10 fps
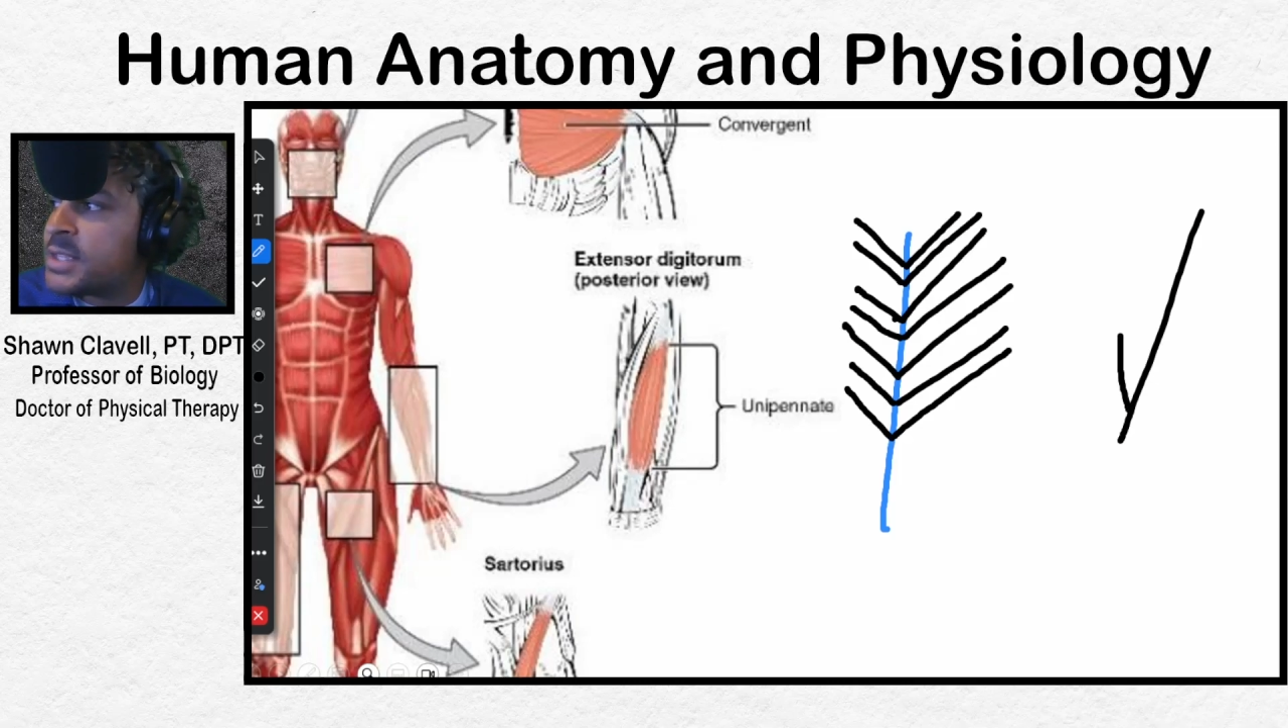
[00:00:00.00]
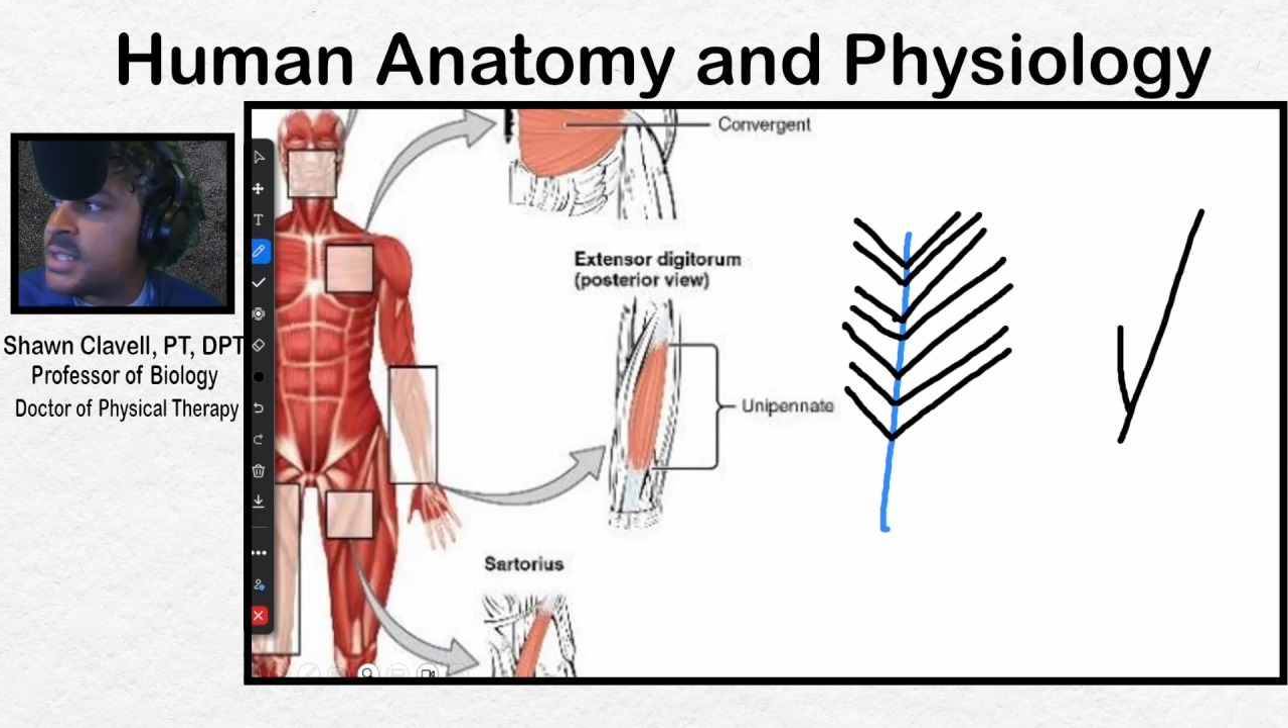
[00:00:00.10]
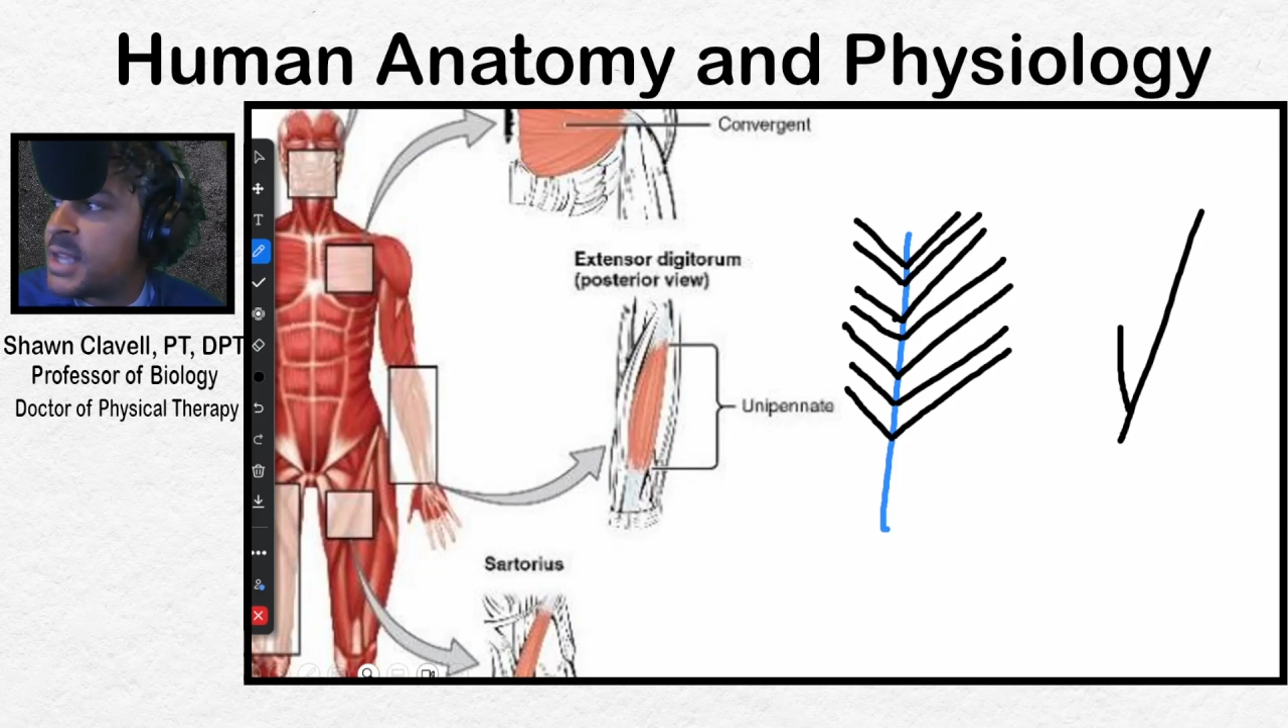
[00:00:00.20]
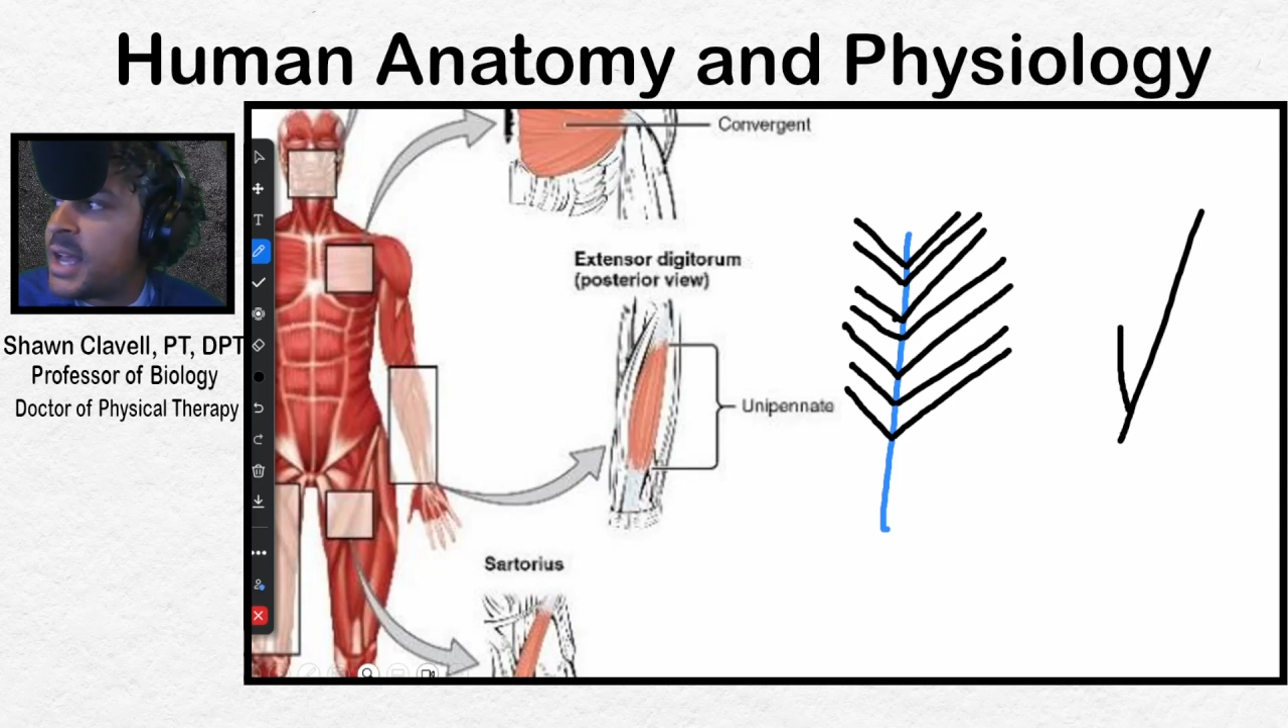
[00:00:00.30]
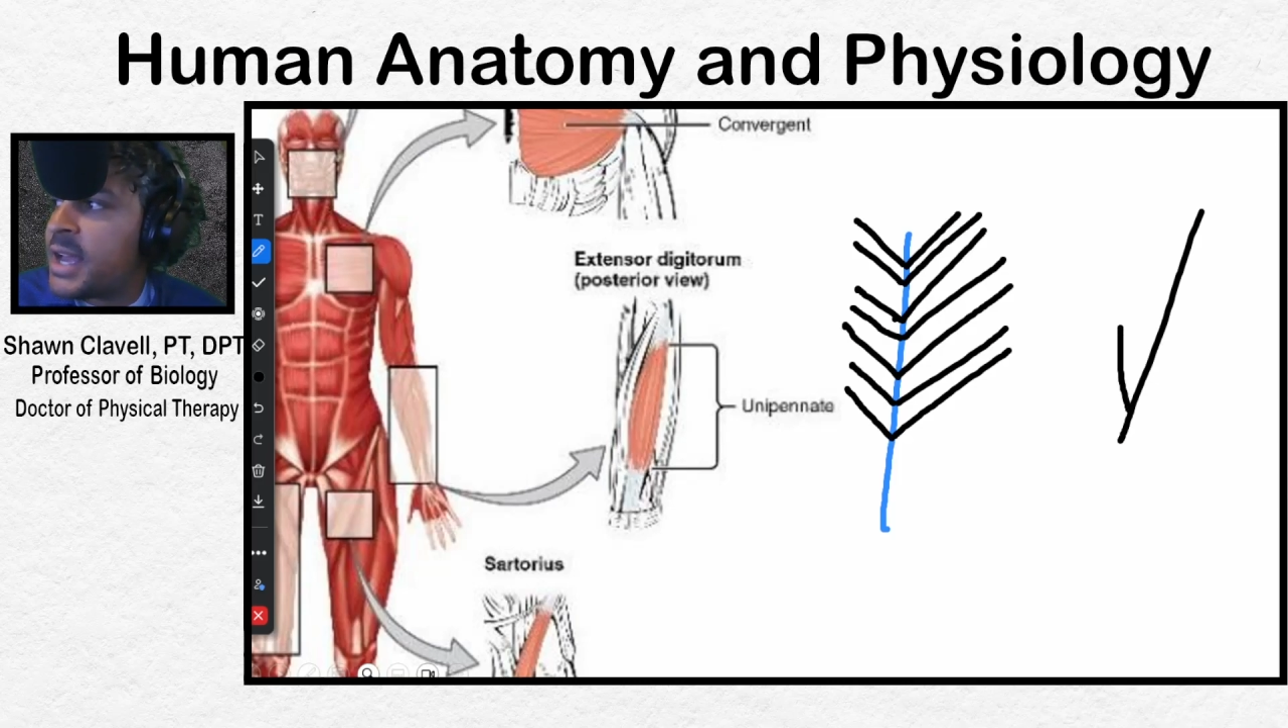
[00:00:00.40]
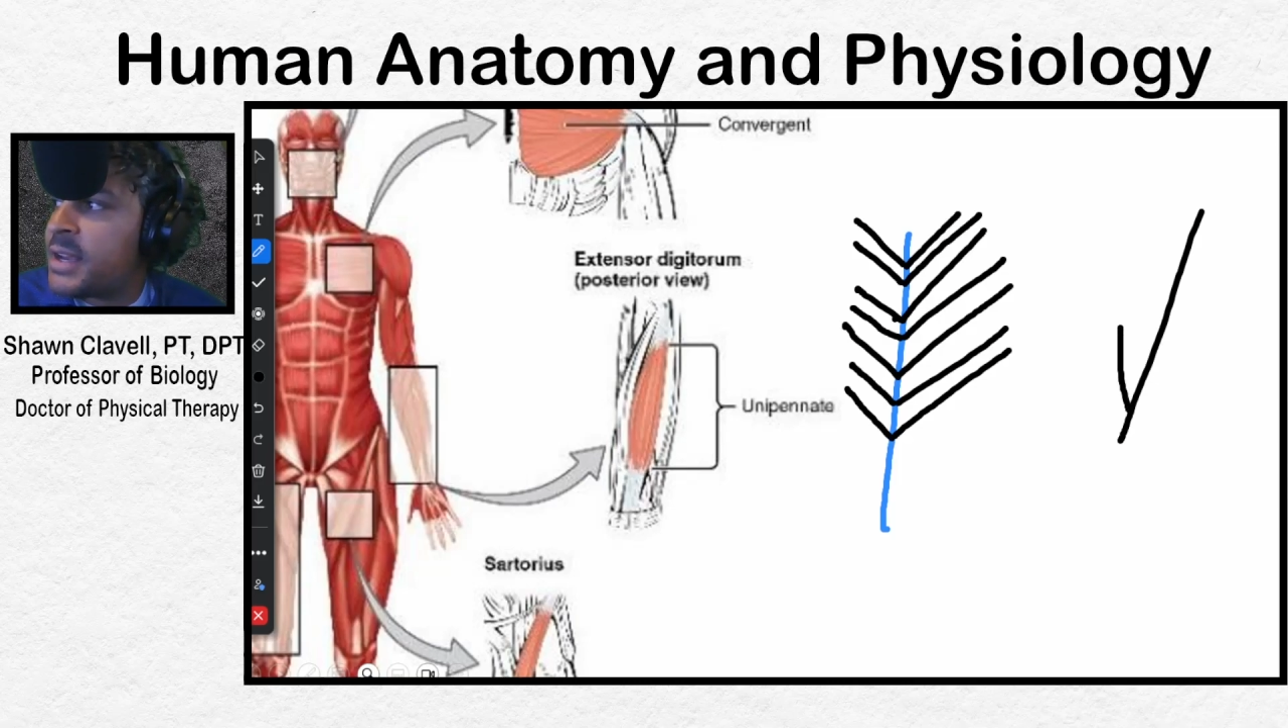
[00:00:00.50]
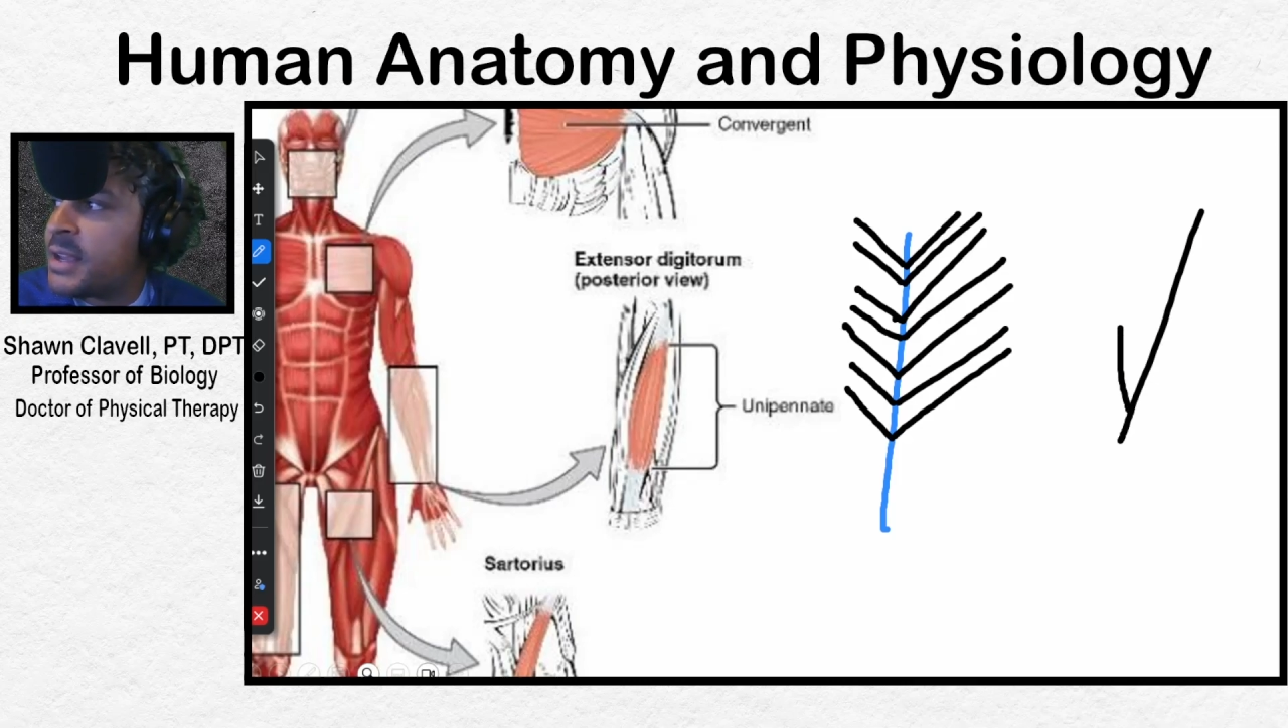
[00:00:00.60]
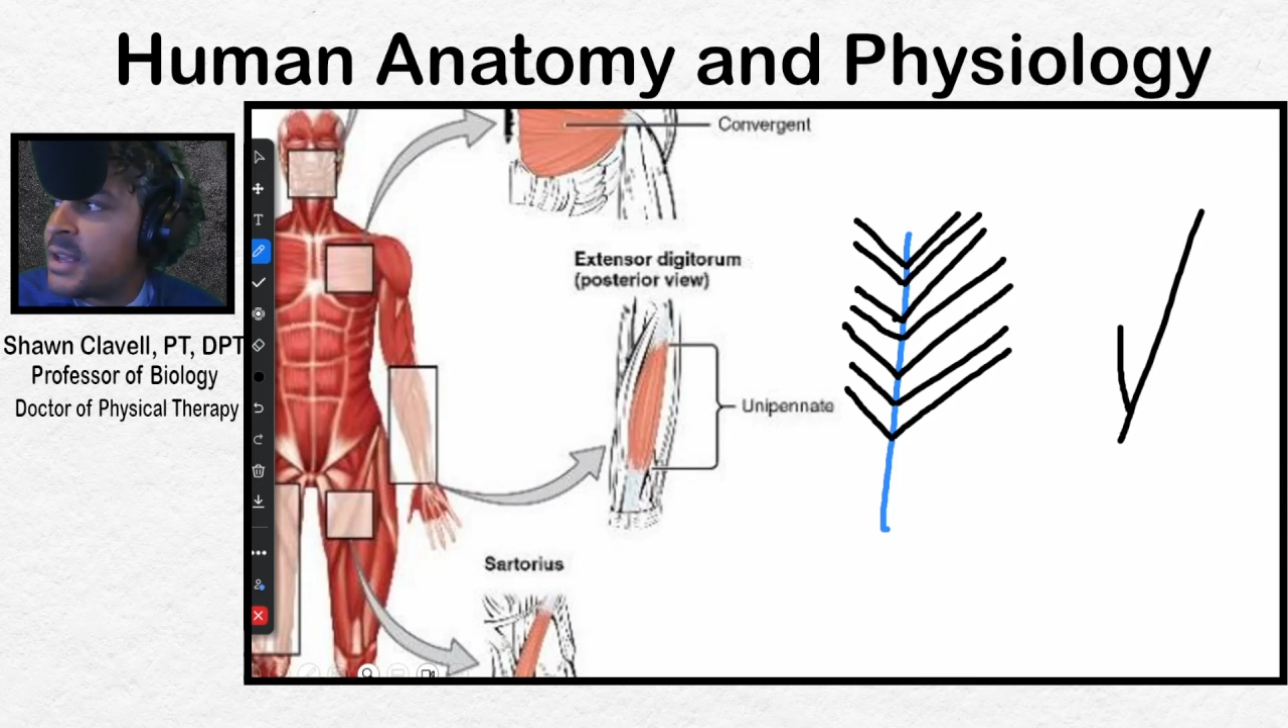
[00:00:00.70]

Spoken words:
side.